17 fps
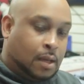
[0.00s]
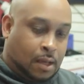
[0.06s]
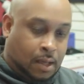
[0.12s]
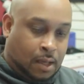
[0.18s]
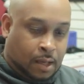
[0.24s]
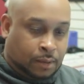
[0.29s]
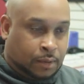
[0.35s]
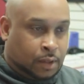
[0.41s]

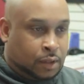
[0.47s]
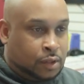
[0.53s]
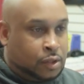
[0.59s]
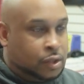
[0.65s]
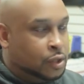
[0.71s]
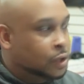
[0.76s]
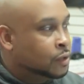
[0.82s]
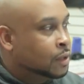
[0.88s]
I'm going to
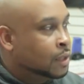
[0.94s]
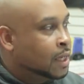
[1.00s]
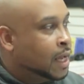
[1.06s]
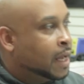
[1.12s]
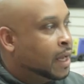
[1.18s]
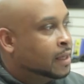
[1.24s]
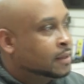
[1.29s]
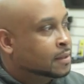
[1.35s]
show you
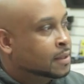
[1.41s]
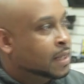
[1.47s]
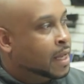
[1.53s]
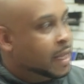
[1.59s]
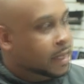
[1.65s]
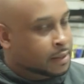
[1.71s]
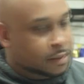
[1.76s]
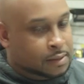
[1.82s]
guys
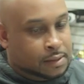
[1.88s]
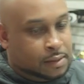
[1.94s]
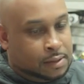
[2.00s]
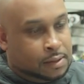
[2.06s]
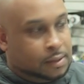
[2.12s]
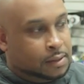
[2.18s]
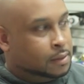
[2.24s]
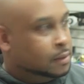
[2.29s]
that
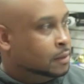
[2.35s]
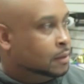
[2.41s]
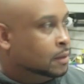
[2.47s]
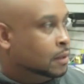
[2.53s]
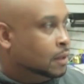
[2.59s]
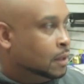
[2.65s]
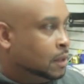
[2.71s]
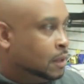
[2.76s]

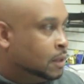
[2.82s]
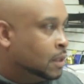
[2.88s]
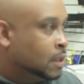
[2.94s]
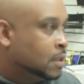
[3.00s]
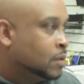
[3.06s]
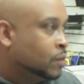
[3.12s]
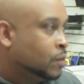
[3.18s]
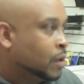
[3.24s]
it
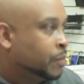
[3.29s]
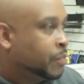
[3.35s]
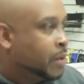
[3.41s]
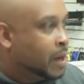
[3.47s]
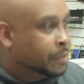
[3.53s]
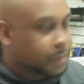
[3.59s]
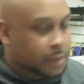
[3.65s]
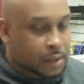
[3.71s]
doesn't work
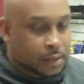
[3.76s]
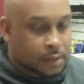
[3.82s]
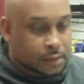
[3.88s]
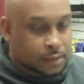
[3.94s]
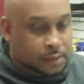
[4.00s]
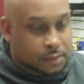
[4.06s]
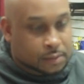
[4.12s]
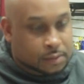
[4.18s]
properly.
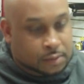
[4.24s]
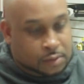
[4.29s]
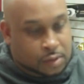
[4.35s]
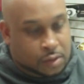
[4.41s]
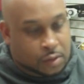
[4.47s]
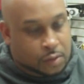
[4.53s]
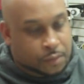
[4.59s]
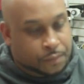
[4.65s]

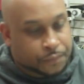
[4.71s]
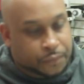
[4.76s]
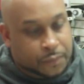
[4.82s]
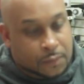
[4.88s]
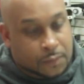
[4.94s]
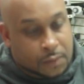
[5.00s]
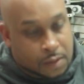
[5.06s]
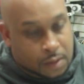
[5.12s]
So
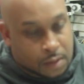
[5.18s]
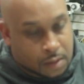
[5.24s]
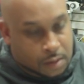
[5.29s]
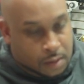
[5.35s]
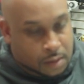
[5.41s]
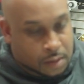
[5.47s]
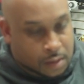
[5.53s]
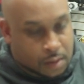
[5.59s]

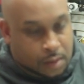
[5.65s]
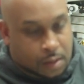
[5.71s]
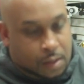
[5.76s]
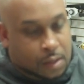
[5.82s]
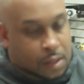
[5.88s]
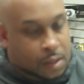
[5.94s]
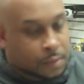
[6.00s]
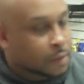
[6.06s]

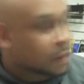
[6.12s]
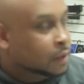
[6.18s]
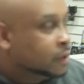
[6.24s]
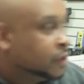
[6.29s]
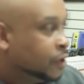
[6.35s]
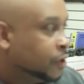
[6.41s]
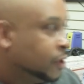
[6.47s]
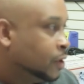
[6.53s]
I'm going to
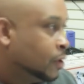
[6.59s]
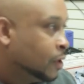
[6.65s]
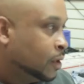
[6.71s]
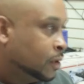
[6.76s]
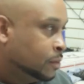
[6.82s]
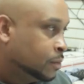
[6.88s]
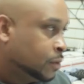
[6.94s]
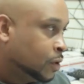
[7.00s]
turn it
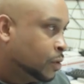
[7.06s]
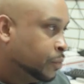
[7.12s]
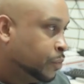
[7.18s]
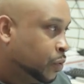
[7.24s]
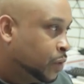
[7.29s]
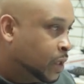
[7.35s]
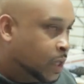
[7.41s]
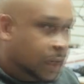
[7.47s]
on. I'm going to
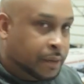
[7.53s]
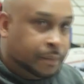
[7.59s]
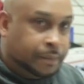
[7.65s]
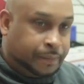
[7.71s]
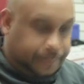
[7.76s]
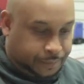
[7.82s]
boot it up.